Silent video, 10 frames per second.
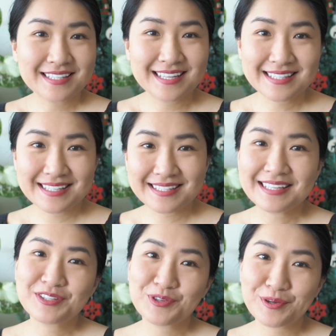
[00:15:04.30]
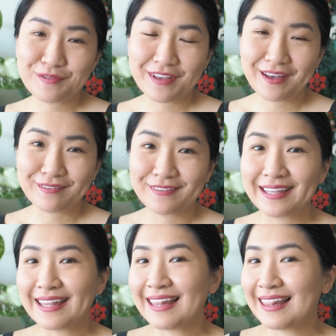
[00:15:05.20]
So this is the True
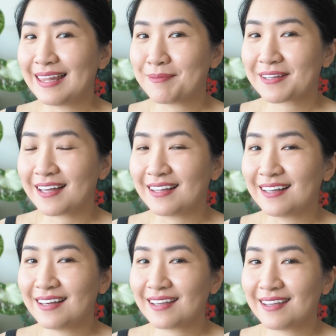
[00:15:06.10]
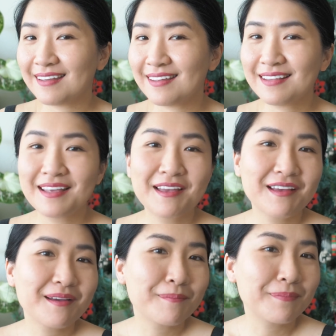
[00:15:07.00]
Velvet lip color in
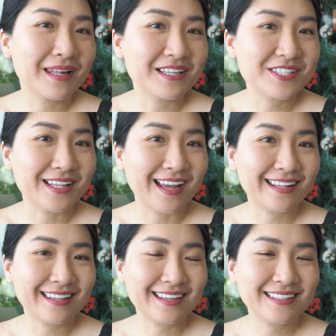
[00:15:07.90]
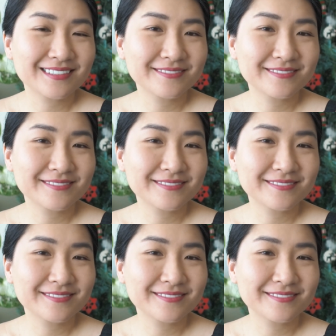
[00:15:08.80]
Blush Lightly.